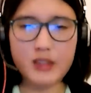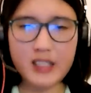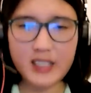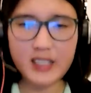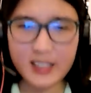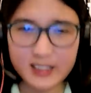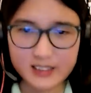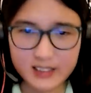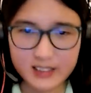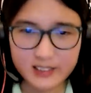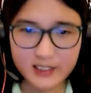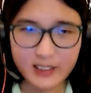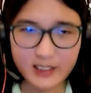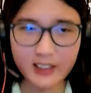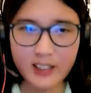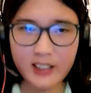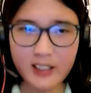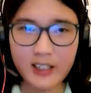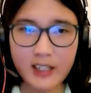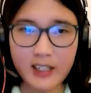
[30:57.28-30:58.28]
And so, uh,
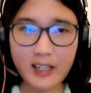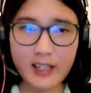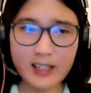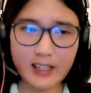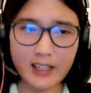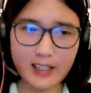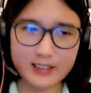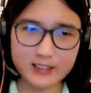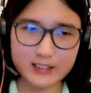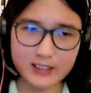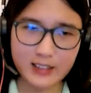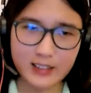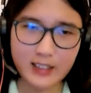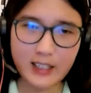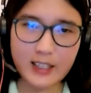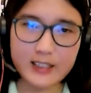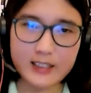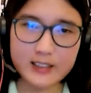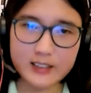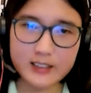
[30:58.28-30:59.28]
and,
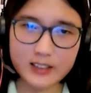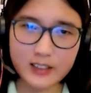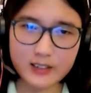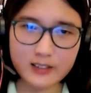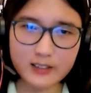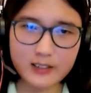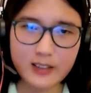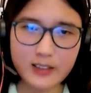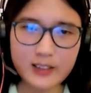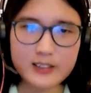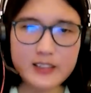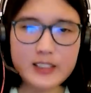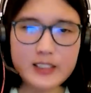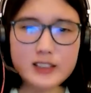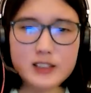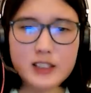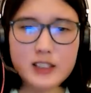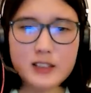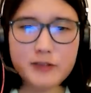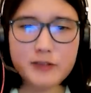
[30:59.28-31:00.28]
and so
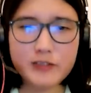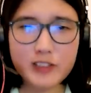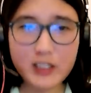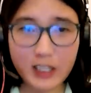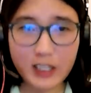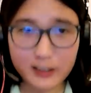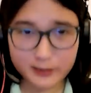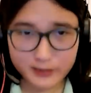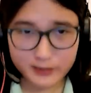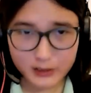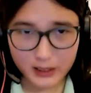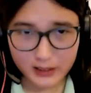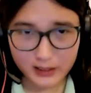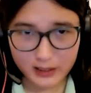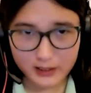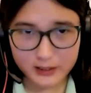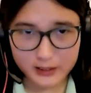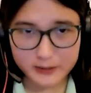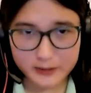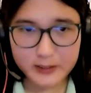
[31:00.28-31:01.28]
this
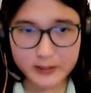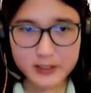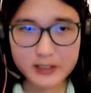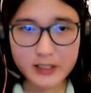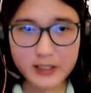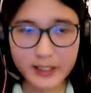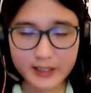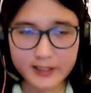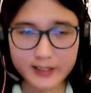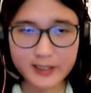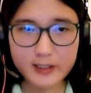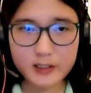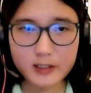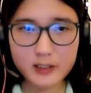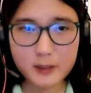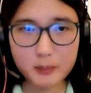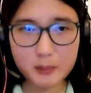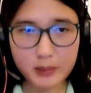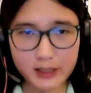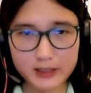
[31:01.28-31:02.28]
sentence was leaked to
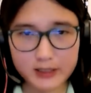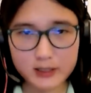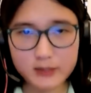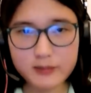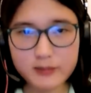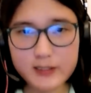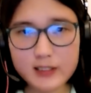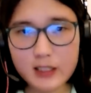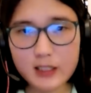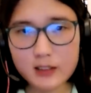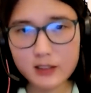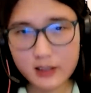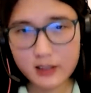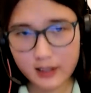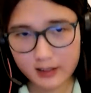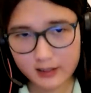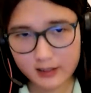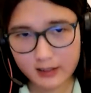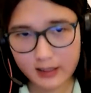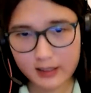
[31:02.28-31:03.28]
the press without
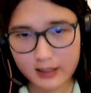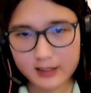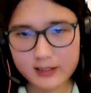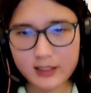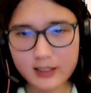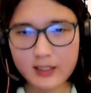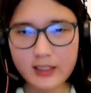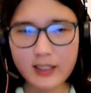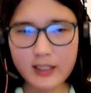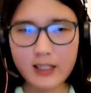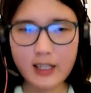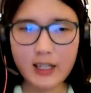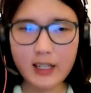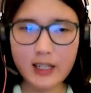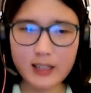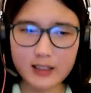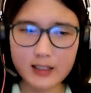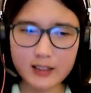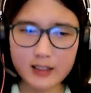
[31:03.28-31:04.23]
context and